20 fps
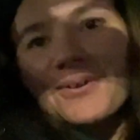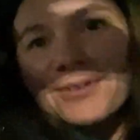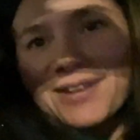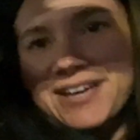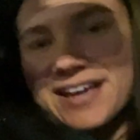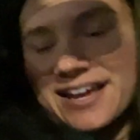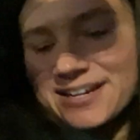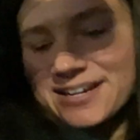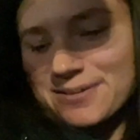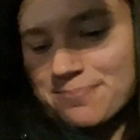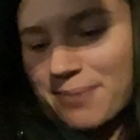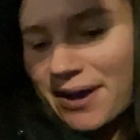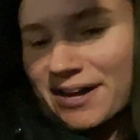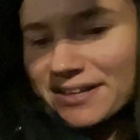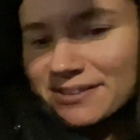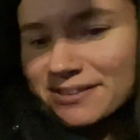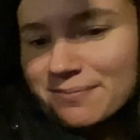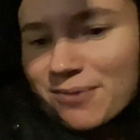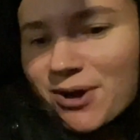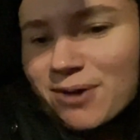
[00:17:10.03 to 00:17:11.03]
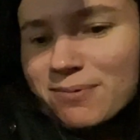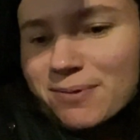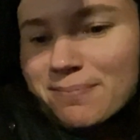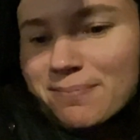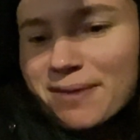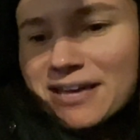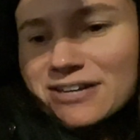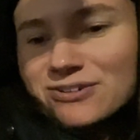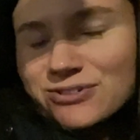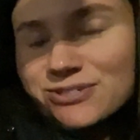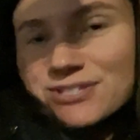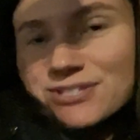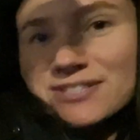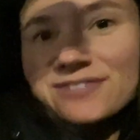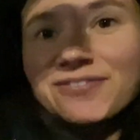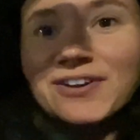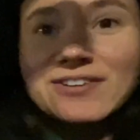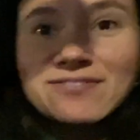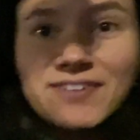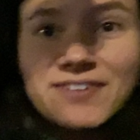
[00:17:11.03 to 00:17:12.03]
like end up buying them all, but Michael's,
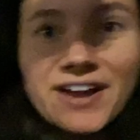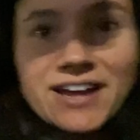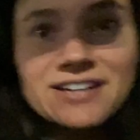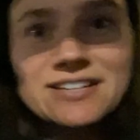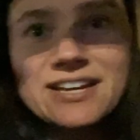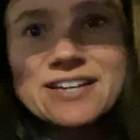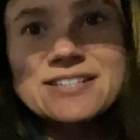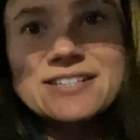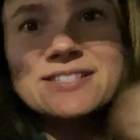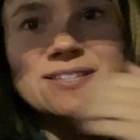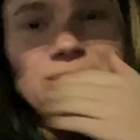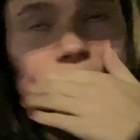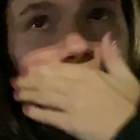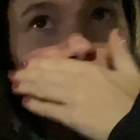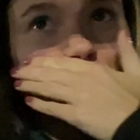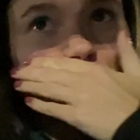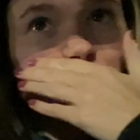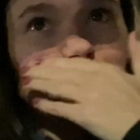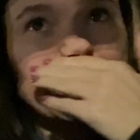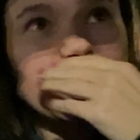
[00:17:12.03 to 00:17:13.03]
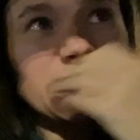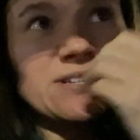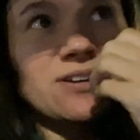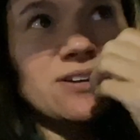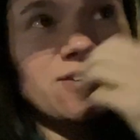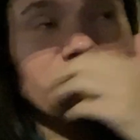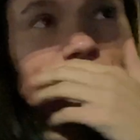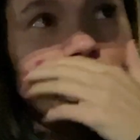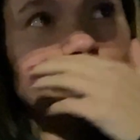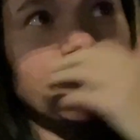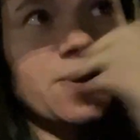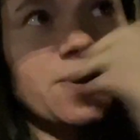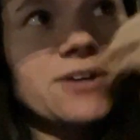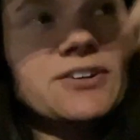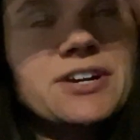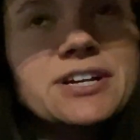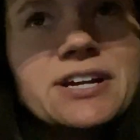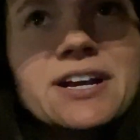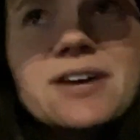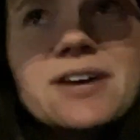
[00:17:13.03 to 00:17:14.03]
fun fact, has a 30% off coupon
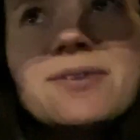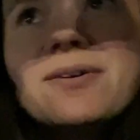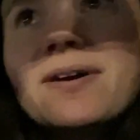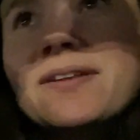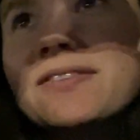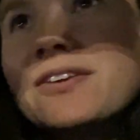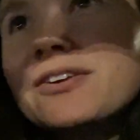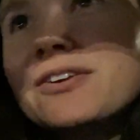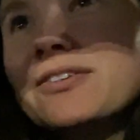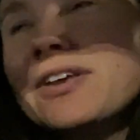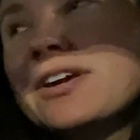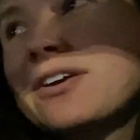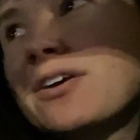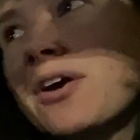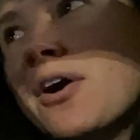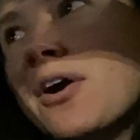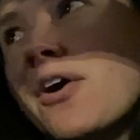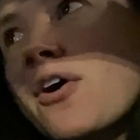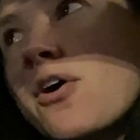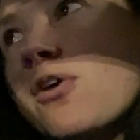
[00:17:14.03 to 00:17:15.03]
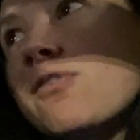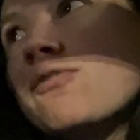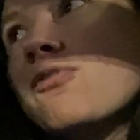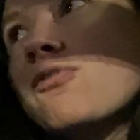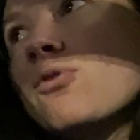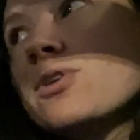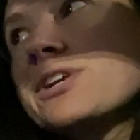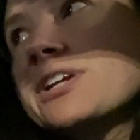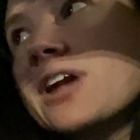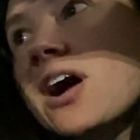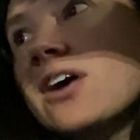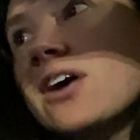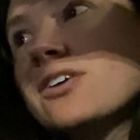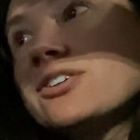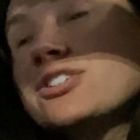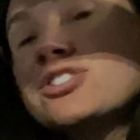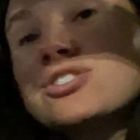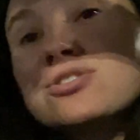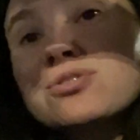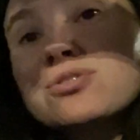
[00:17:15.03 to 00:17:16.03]
right now, and they're like $40,
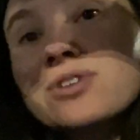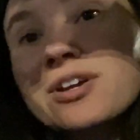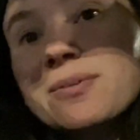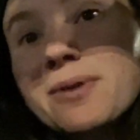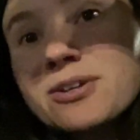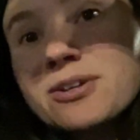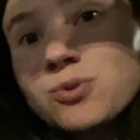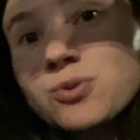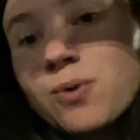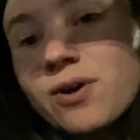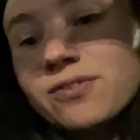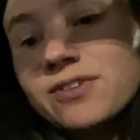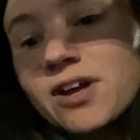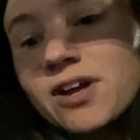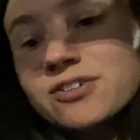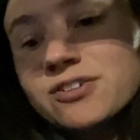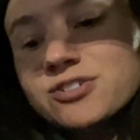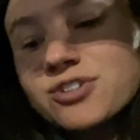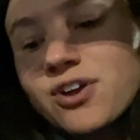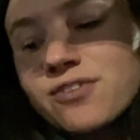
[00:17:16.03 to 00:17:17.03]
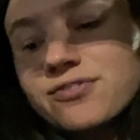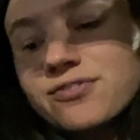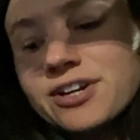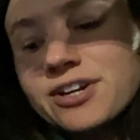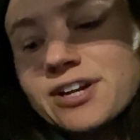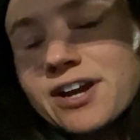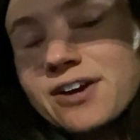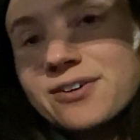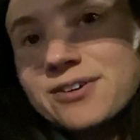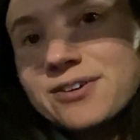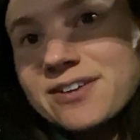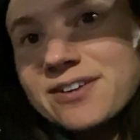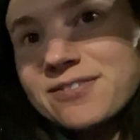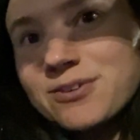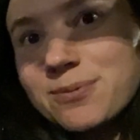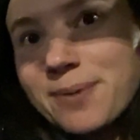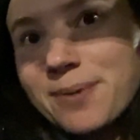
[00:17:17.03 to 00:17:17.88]
so you get about $12 off right now. If you